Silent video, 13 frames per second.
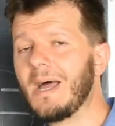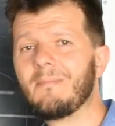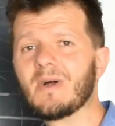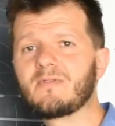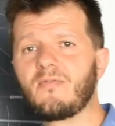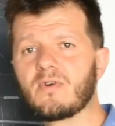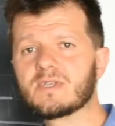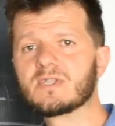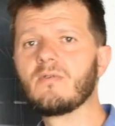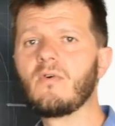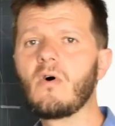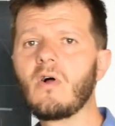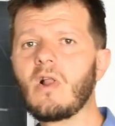But first
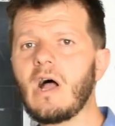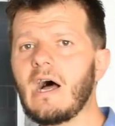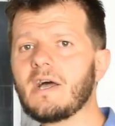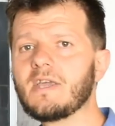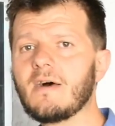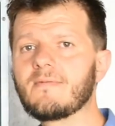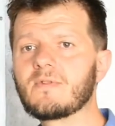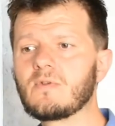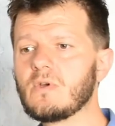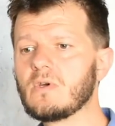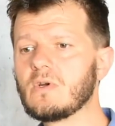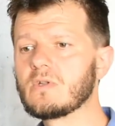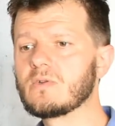of all, I have
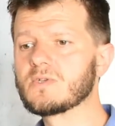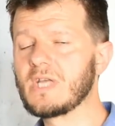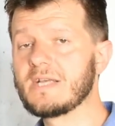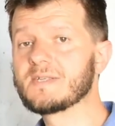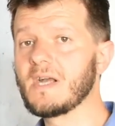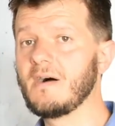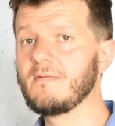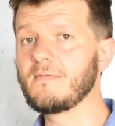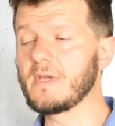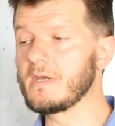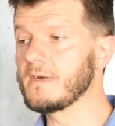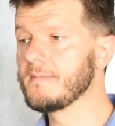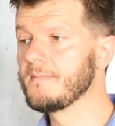to say something.